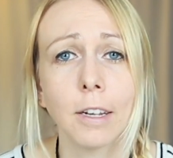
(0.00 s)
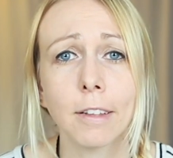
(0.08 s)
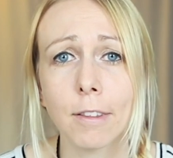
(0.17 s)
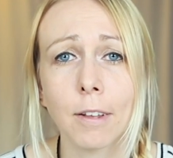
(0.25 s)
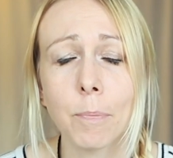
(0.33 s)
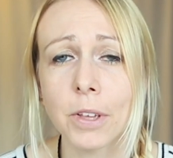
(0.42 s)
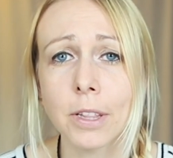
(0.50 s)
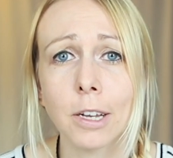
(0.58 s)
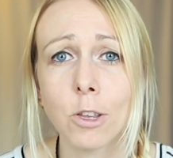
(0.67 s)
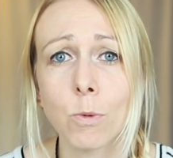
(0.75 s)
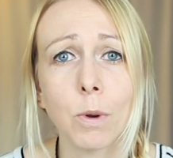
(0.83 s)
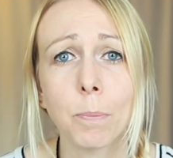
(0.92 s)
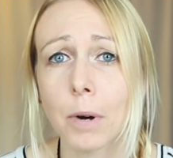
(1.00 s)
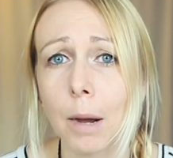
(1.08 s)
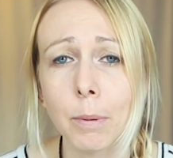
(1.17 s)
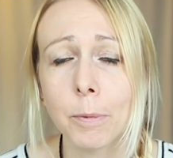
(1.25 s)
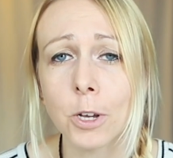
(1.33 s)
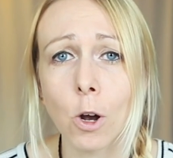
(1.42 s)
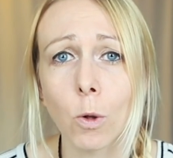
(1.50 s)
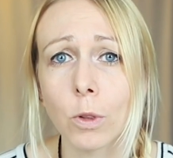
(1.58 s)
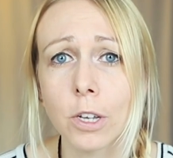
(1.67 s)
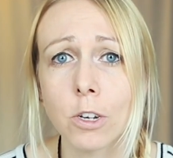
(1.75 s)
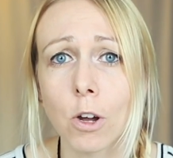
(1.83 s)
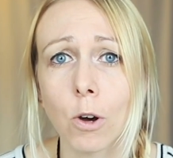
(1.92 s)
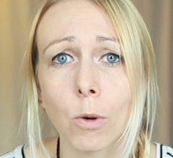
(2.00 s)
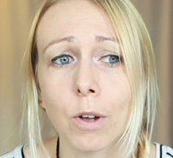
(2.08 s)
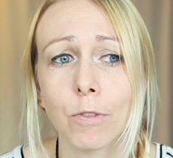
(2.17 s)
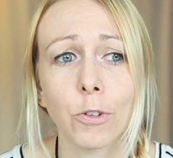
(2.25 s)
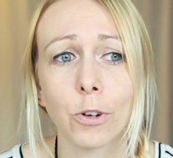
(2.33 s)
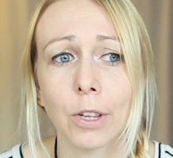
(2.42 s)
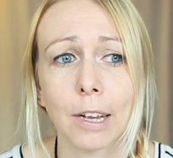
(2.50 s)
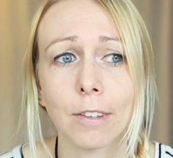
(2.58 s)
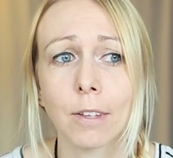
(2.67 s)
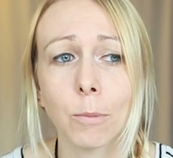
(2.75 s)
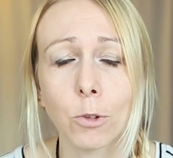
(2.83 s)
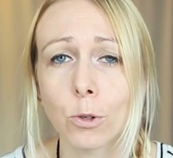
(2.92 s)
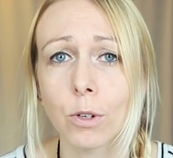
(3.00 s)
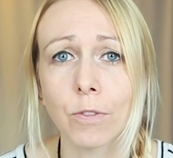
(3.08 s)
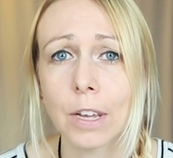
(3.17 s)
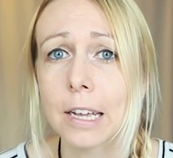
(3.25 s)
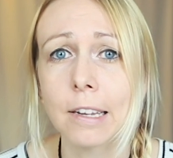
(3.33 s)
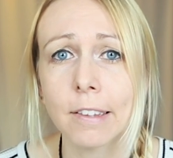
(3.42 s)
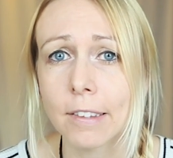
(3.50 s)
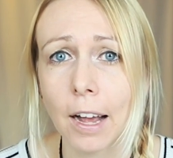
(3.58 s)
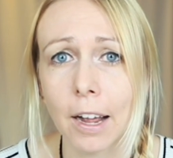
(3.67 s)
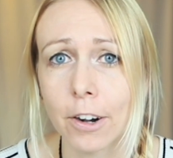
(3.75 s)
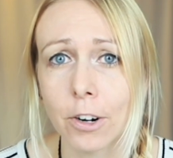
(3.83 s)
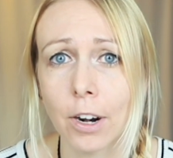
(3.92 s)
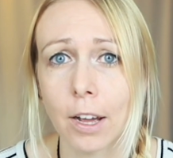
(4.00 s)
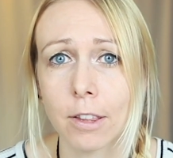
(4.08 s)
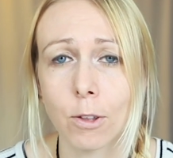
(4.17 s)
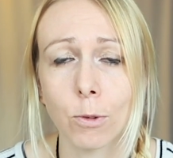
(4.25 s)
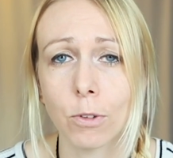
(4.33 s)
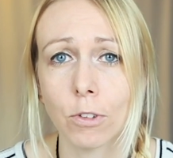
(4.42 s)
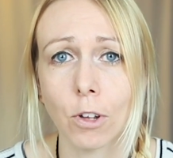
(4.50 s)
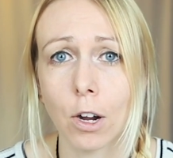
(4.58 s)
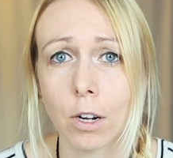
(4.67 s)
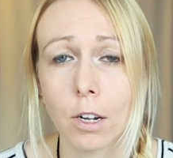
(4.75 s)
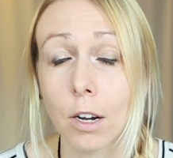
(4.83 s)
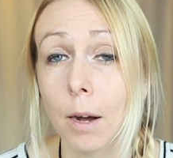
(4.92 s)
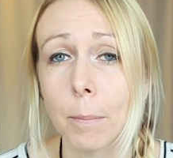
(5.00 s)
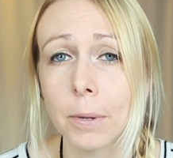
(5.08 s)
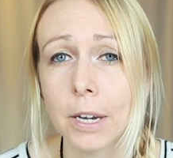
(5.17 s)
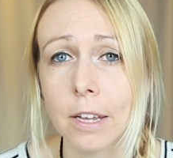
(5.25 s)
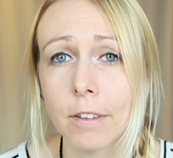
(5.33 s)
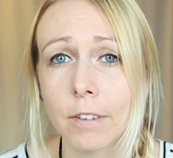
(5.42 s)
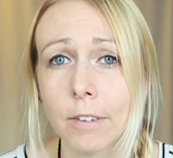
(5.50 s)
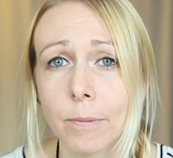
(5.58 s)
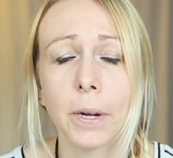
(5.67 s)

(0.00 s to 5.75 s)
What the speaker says: That's something that you would probably only know if you're like some sort of insider at those stock companies.